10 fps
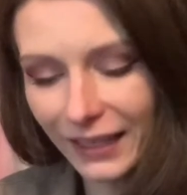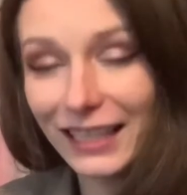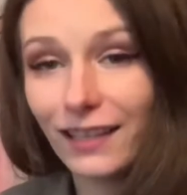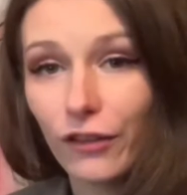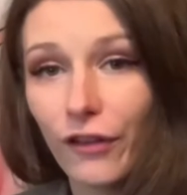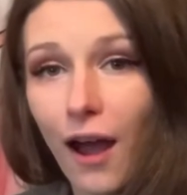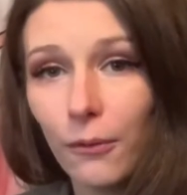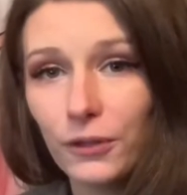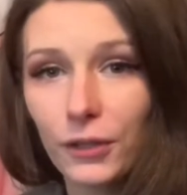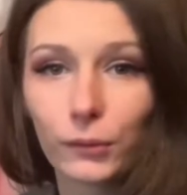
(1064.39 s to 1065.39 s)
he thought
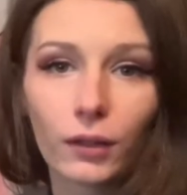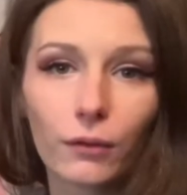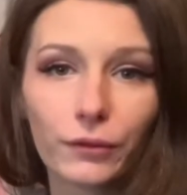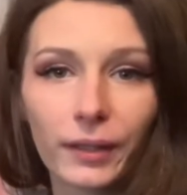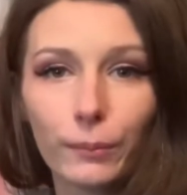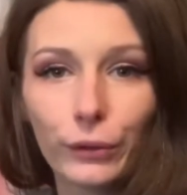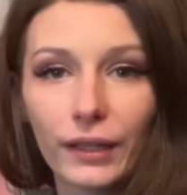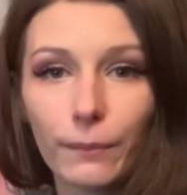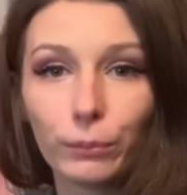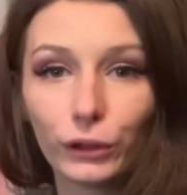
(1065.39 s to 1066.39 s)
was a really pretty
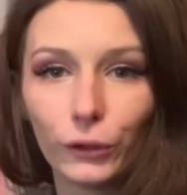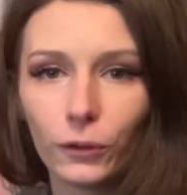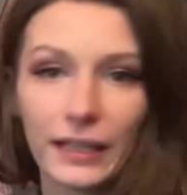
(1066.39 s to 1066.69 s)
blue.